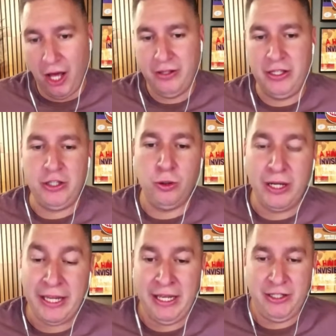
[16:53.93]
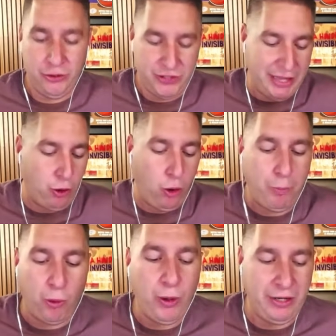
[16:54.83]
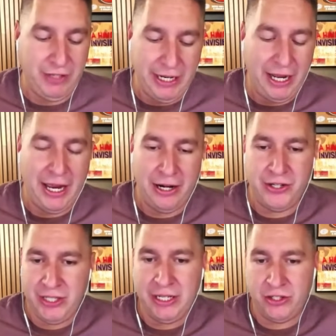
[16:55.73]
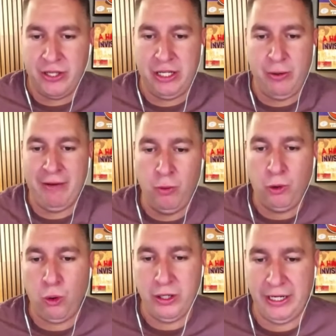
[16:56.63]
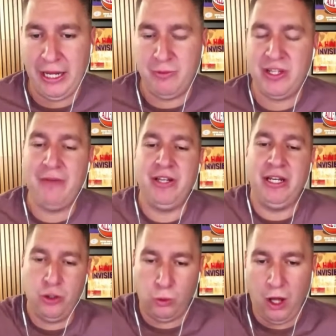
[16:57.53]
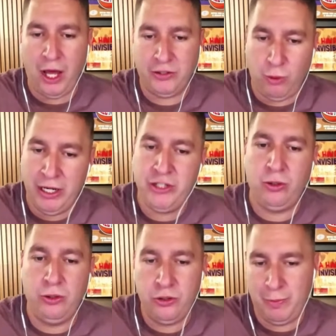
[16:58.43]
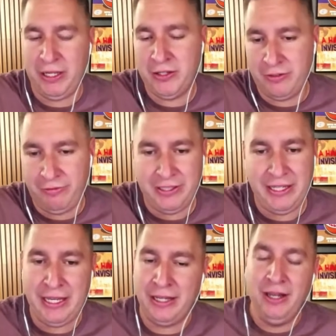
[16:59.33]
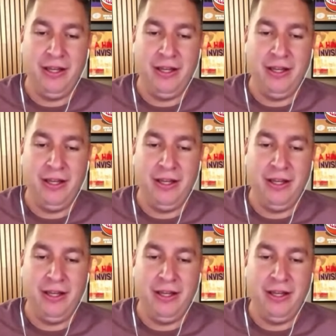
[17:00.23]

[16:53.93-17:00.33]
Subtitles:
You look at it and you say the whole point of getting a higher seed is so that you have home court in a game 7, and you lost. Why did you lose? Because of fatigue.